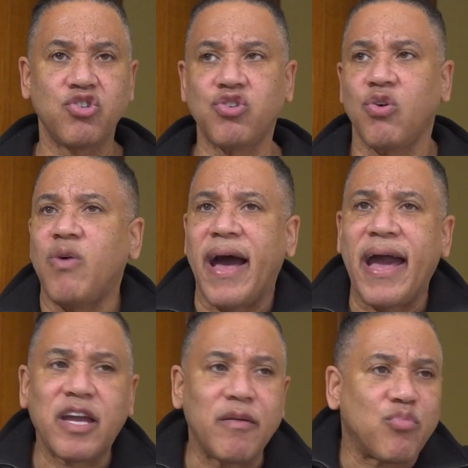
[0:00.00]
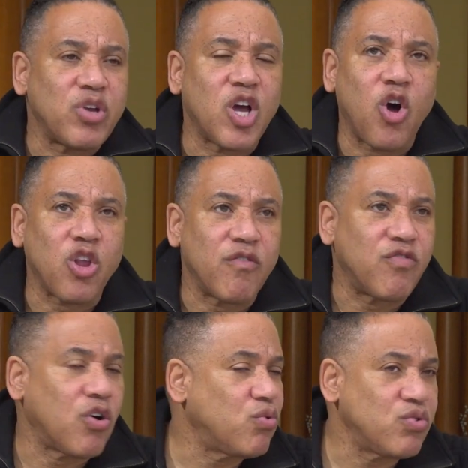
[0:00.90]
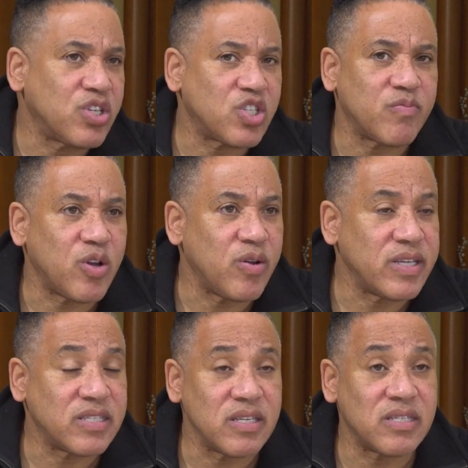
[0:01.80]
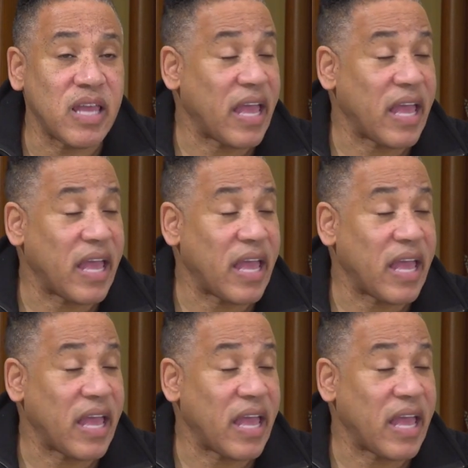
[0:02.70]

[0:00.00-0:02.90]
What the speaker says: So I can bring all of those experiences,